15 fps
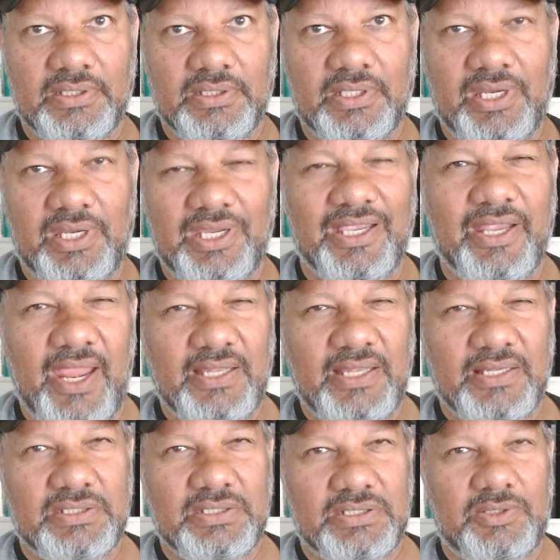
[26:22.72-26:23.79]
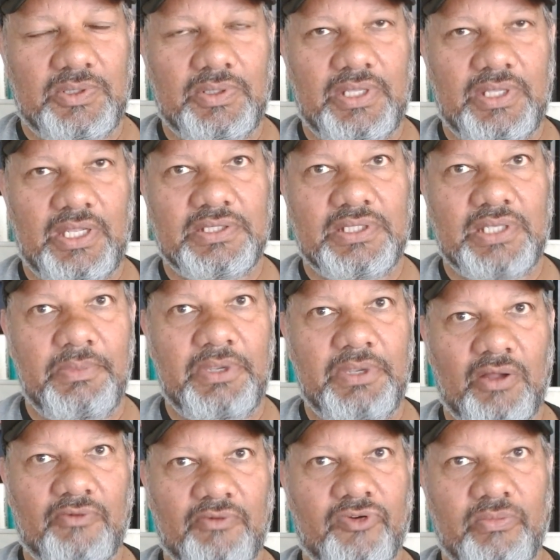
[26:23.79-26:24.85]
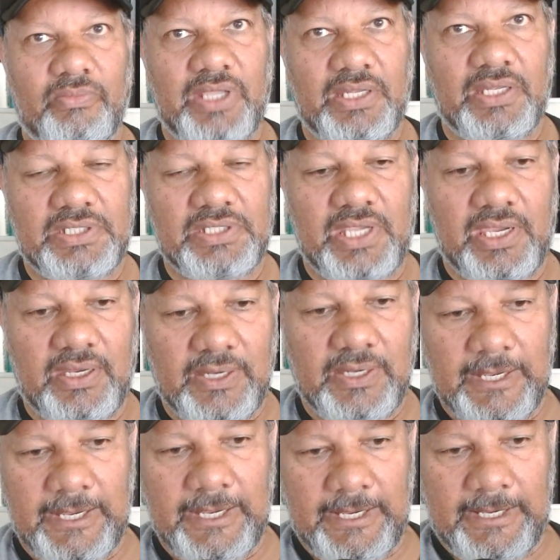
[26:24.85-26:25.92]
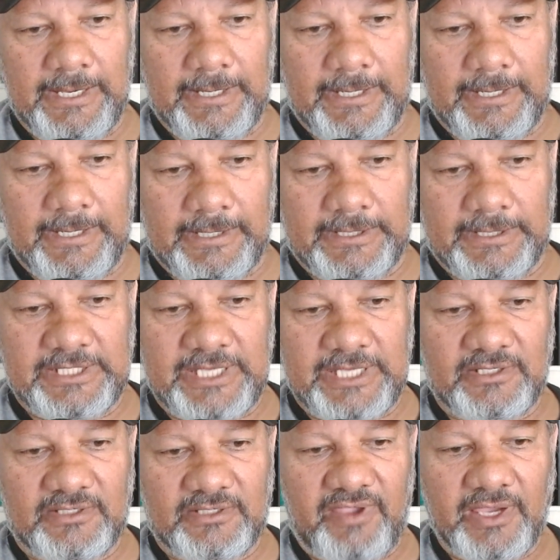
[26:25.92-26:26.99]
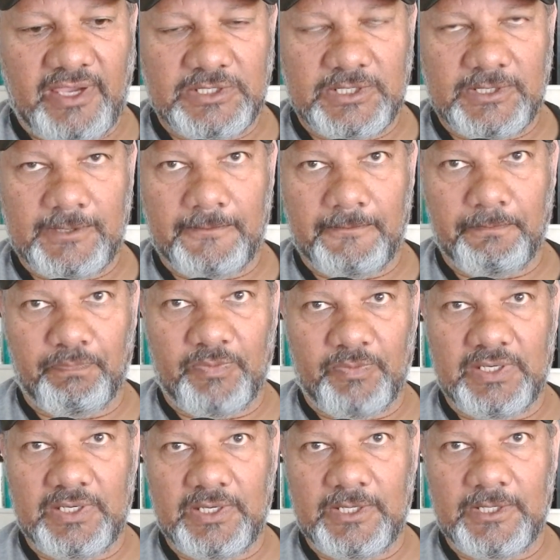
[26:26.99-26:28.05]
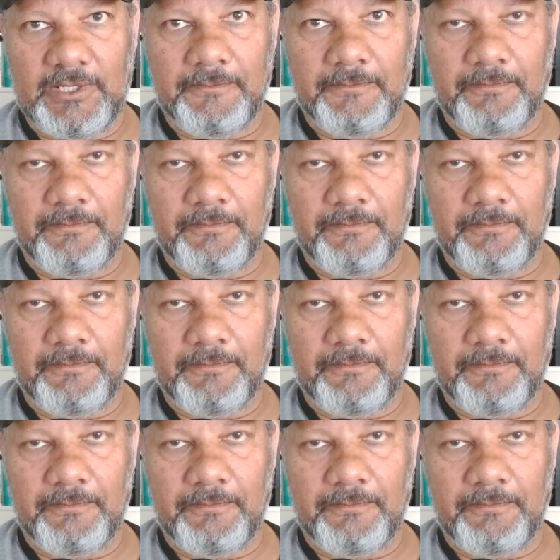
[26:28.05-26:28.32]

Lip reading: regrets, you know, that's coming out from that side, the satisfaction, the